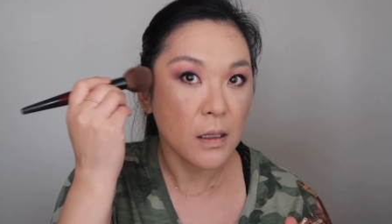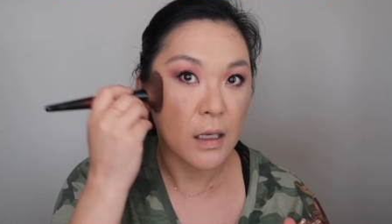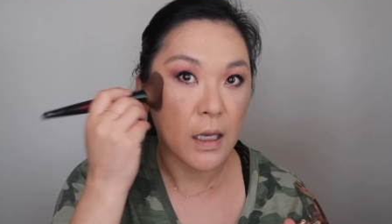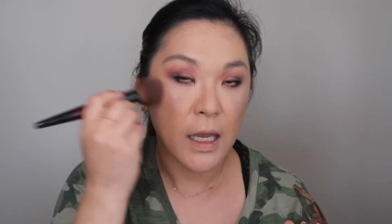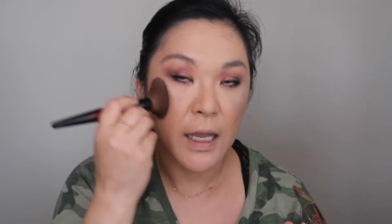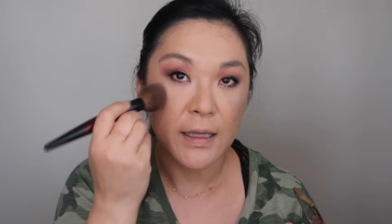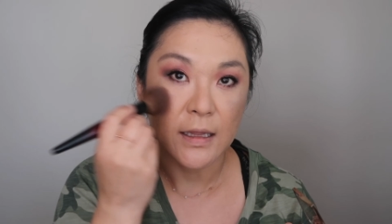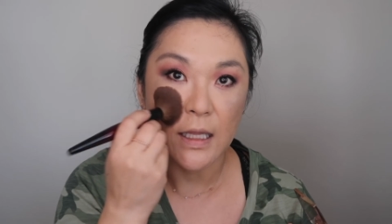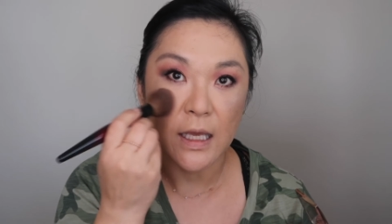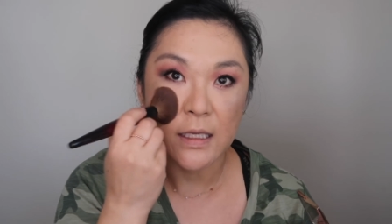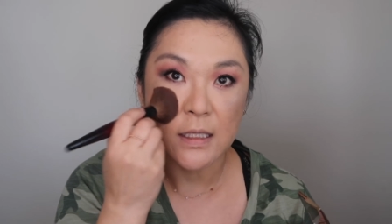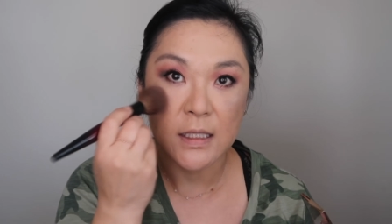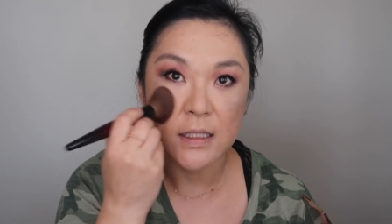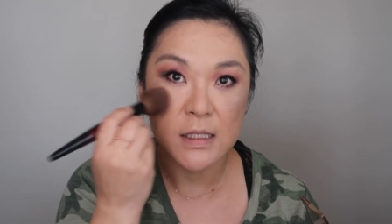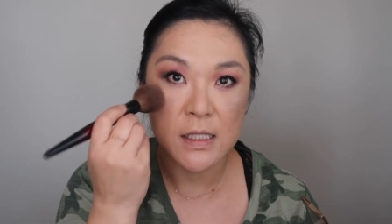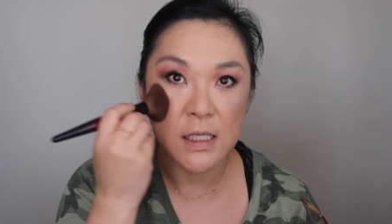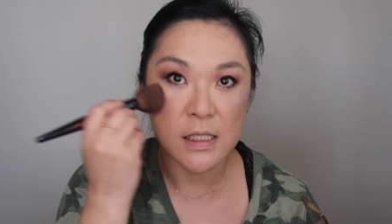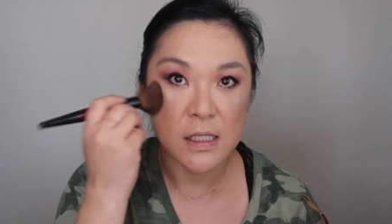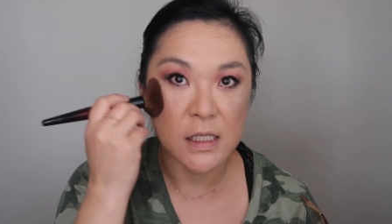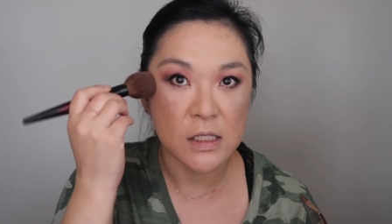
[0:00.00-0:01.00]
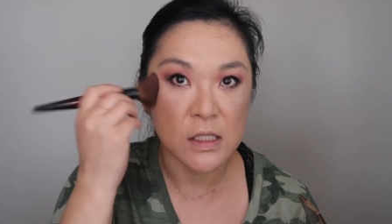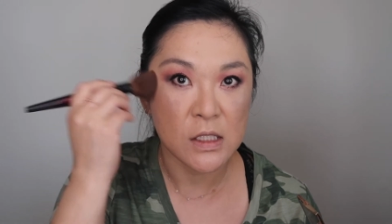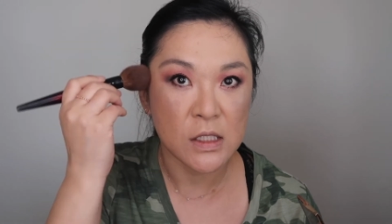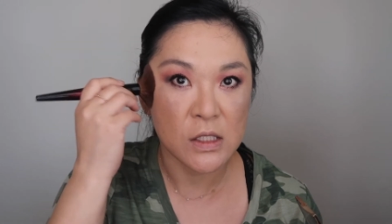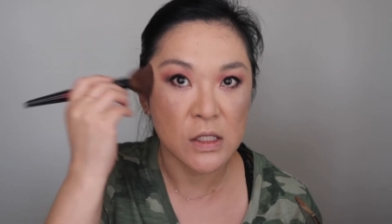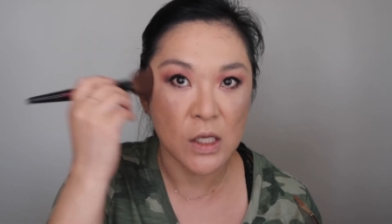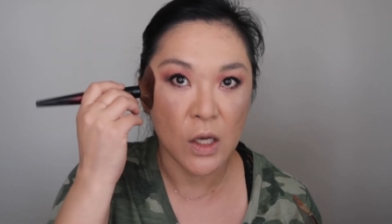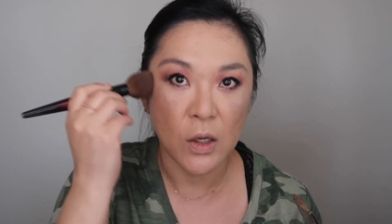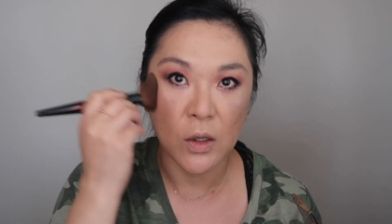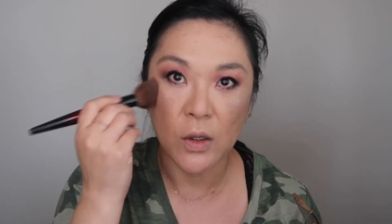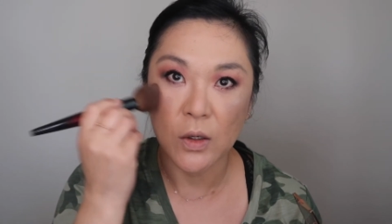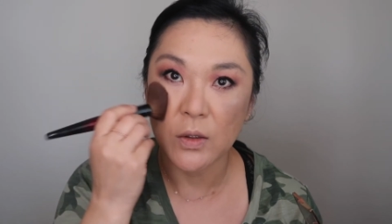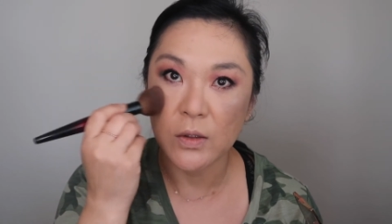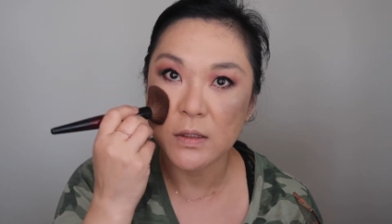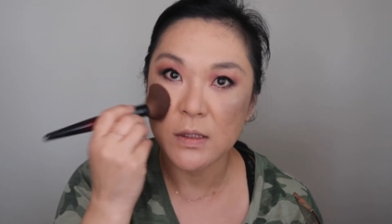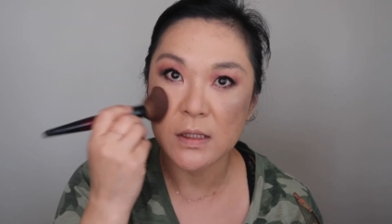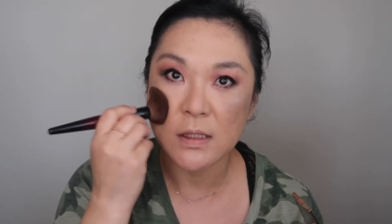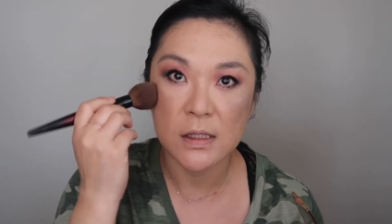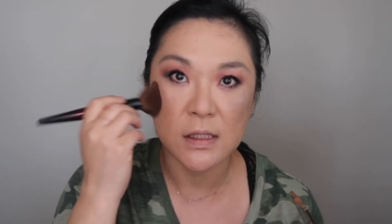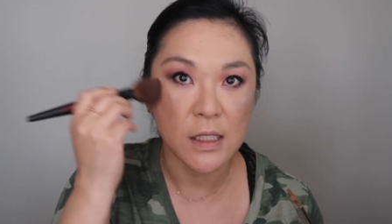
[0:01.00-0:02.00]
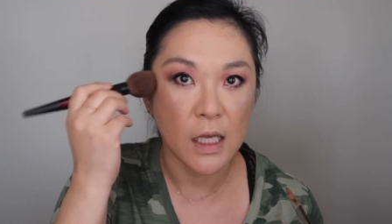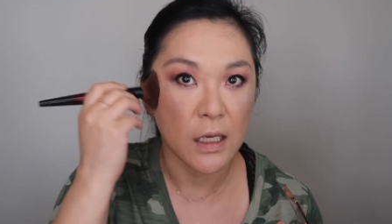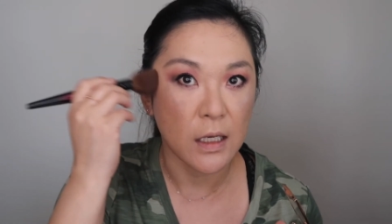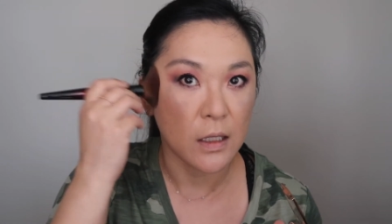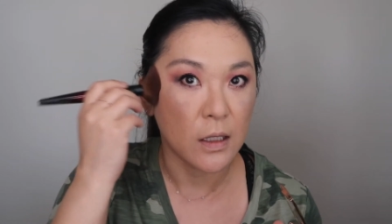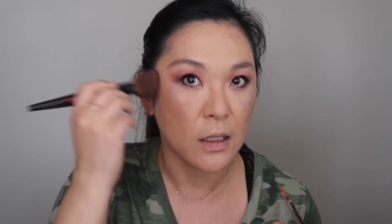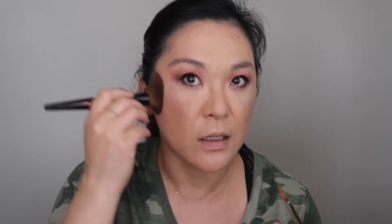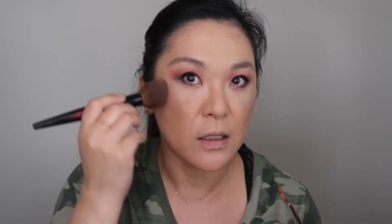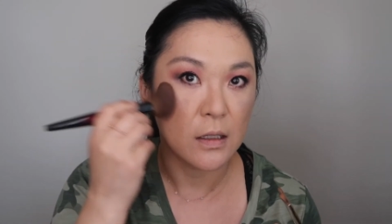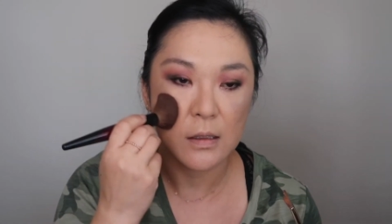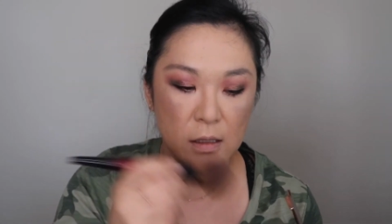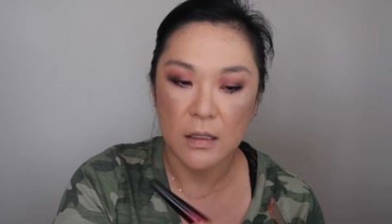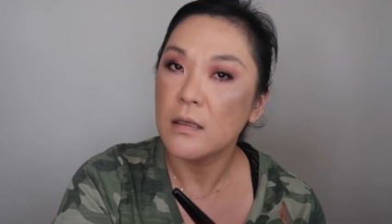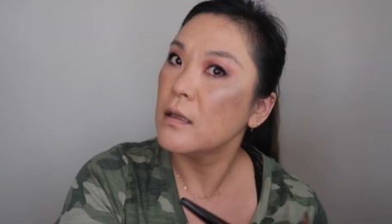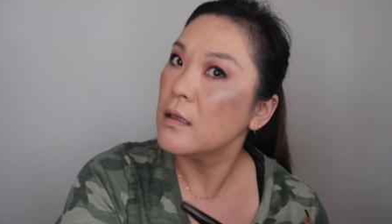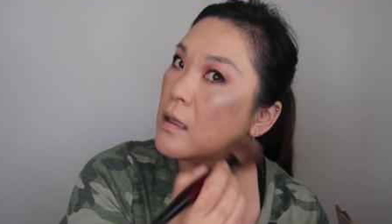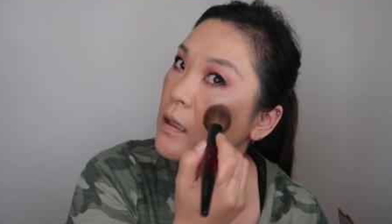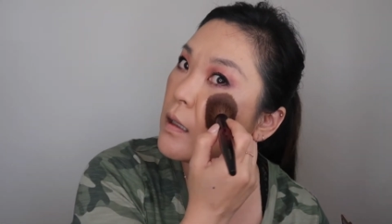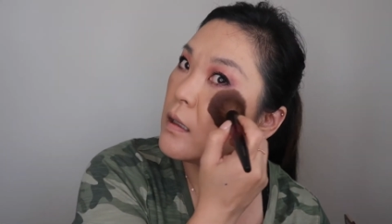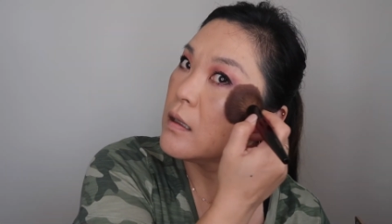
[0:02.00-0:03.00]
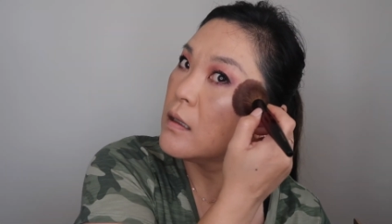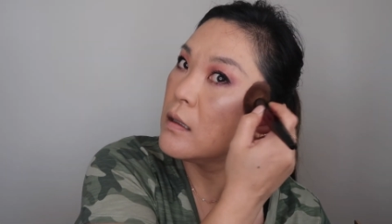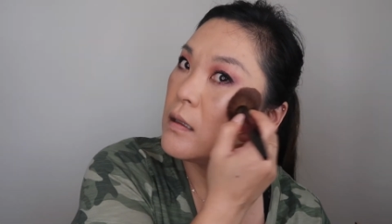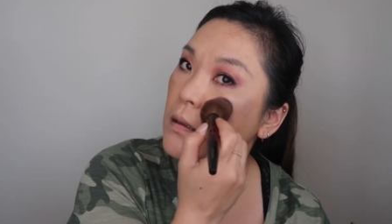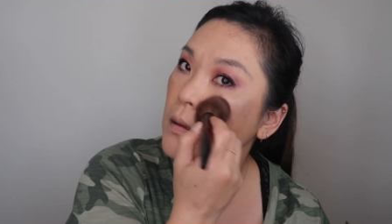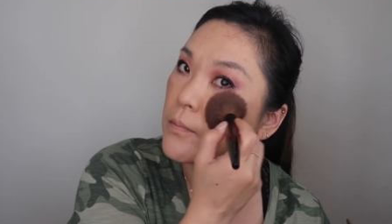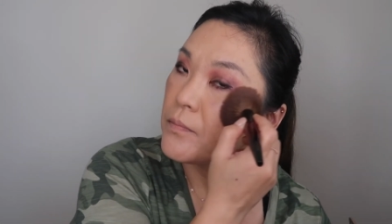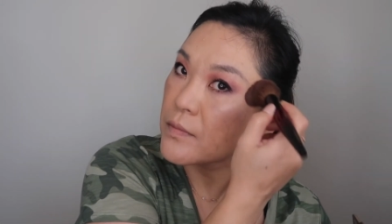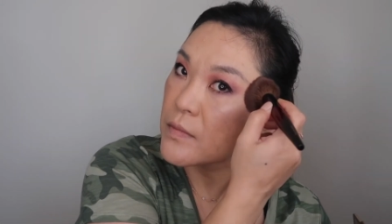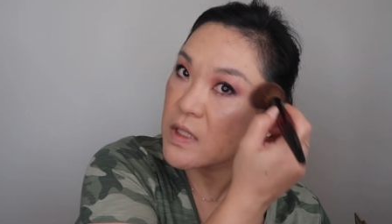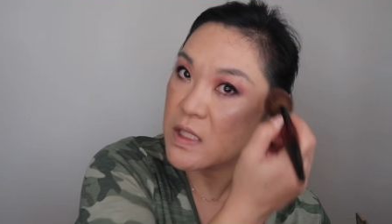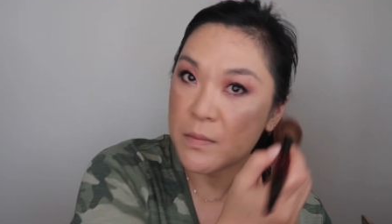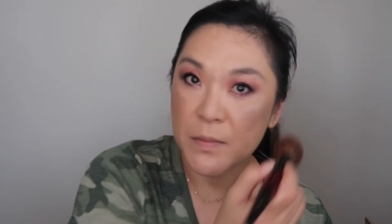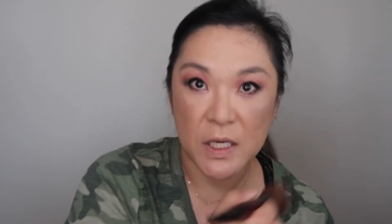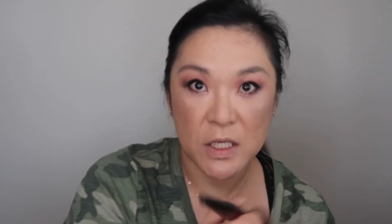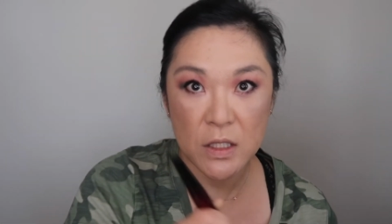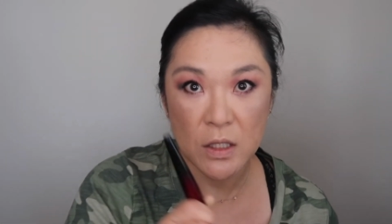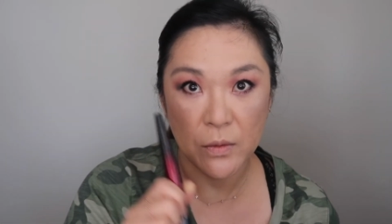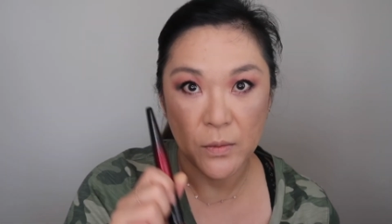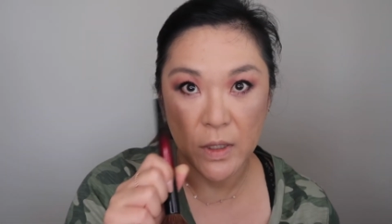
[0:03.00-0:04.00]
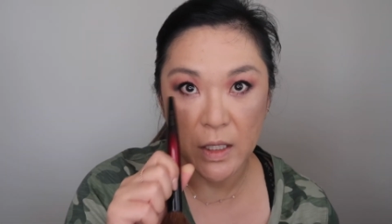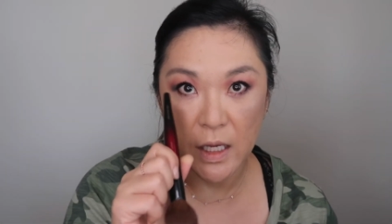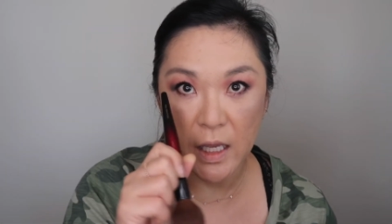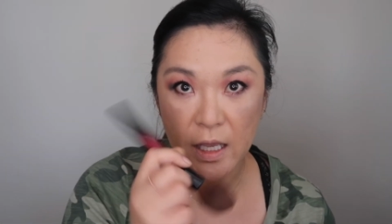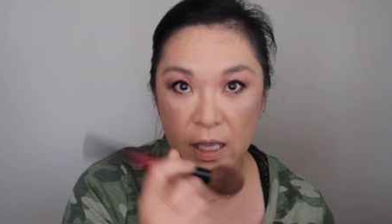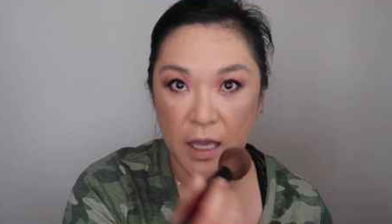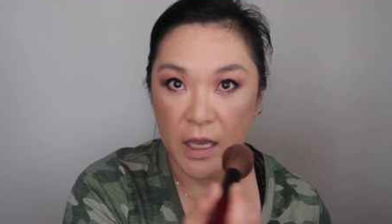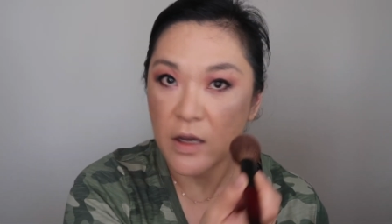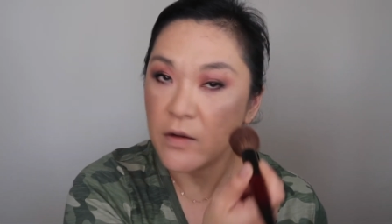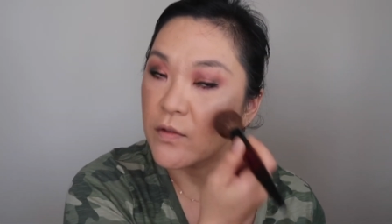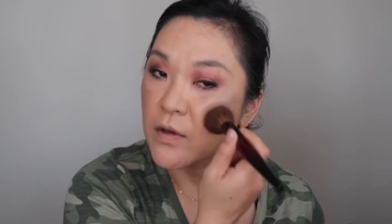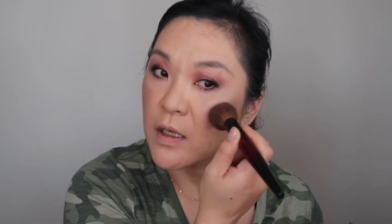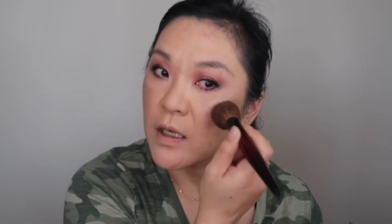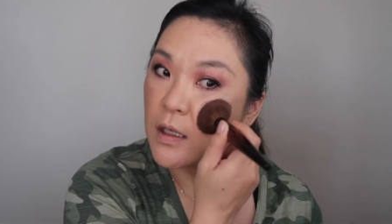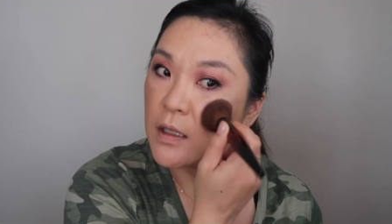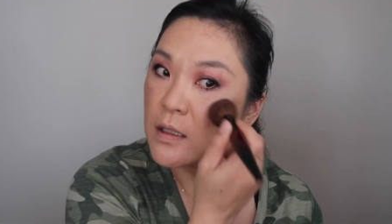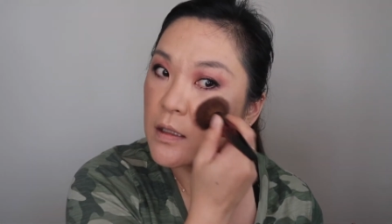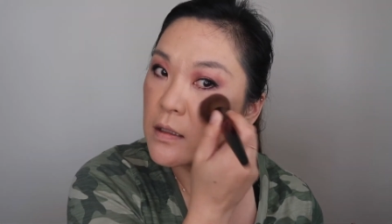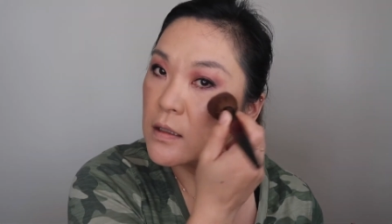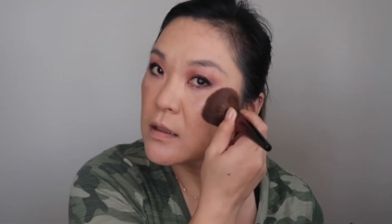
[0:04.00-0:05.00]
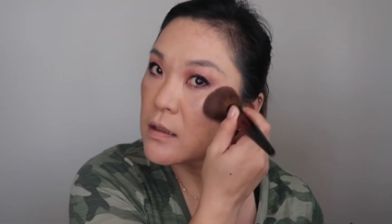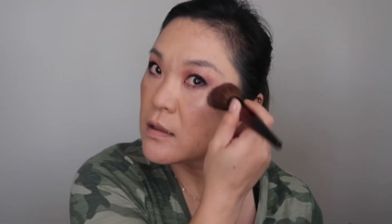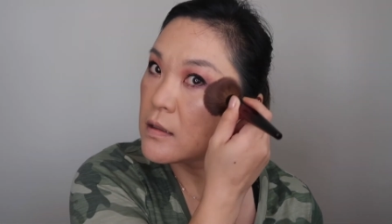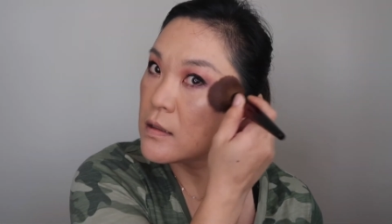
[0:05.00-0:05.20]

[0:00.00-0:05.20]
I like this because it's so subtle, especially when I have a